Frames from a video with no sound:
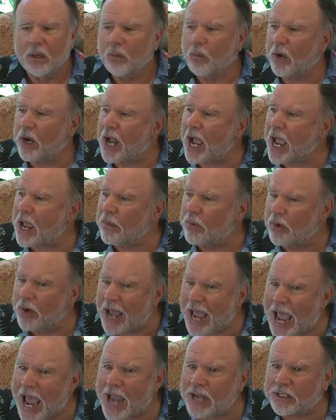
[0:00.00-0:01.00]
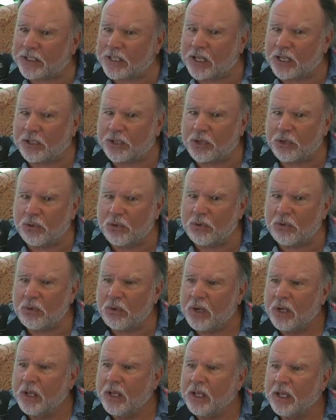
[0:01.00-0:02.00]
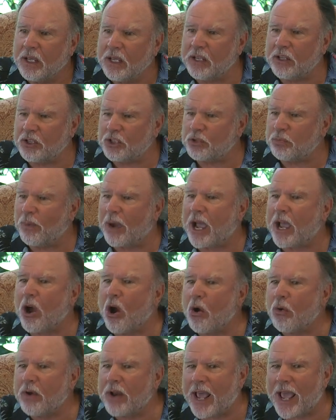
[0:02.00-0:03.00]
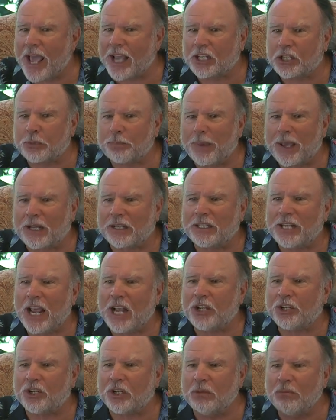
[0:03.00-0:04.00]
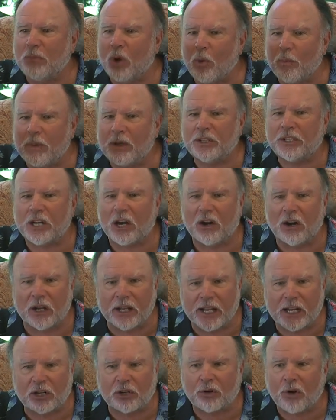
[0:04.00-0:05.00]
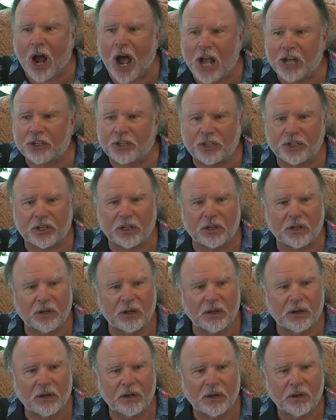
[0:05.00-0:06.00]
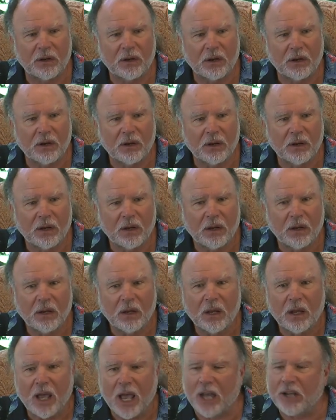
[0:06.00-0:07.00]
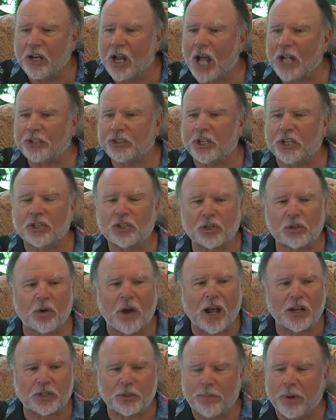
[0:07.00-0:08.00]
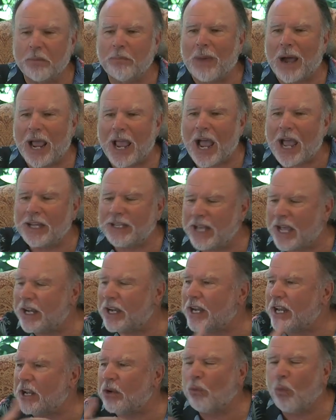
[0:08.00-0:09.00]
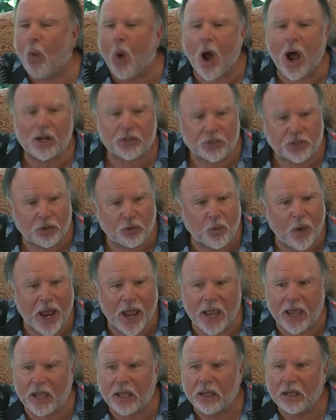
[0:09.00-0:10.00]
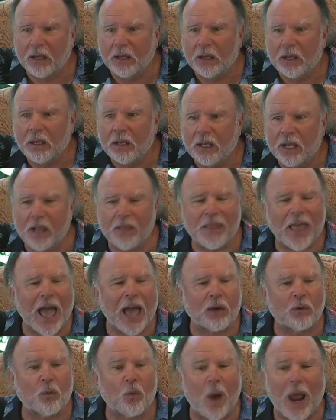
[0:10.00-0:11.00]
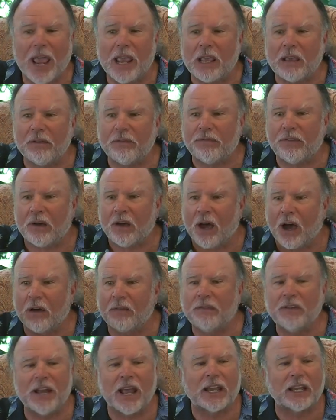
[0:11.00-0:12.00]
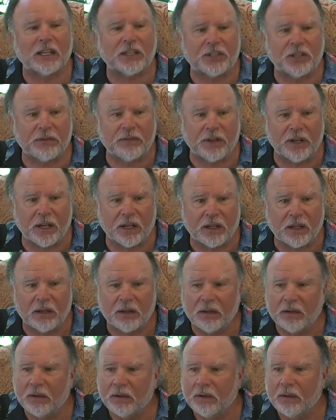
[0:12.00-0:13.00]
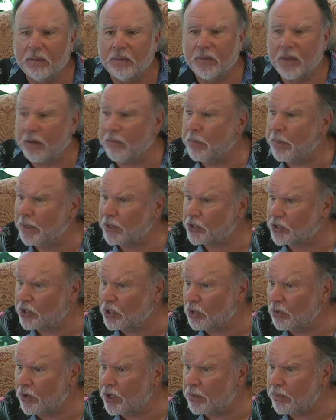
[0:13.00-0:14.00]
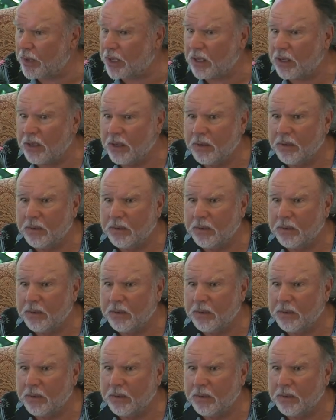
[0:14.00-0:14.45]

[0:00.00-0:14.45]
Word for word: What I am reacting to is my own expectation momentarily crushed, and not just crushed, but my identity washed away in that wave of negativity. Everybody still with me?